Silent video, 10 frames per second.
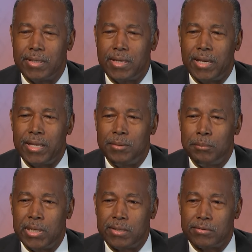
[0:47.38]
And it
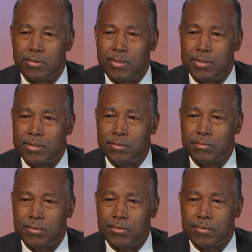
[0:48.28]
makes a
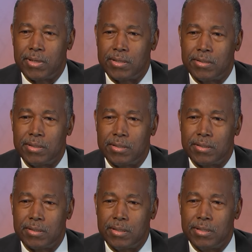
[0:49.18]
difference. And I
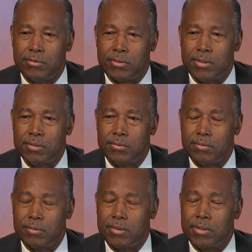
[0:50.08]
think it's going to
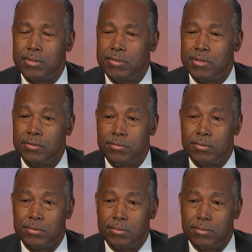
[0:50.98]
continue
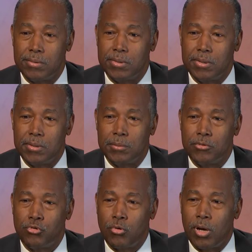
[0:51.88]
to
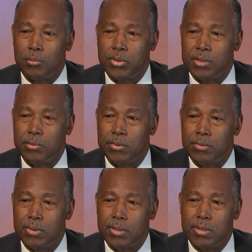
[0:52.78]
draw people,
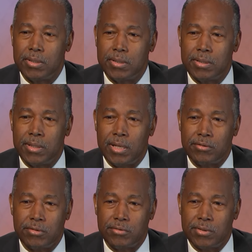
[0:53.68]
not
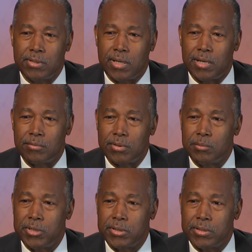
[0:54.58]
just in the African
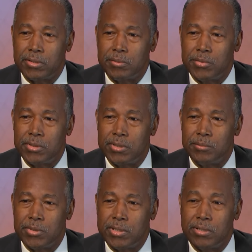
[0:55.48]
American community,
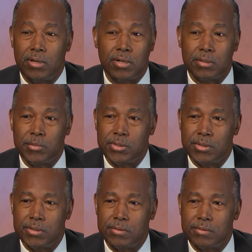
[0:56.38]
but in all
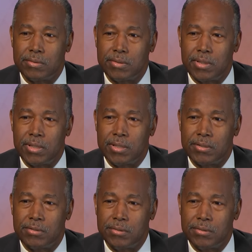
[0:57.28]
communities, uh, to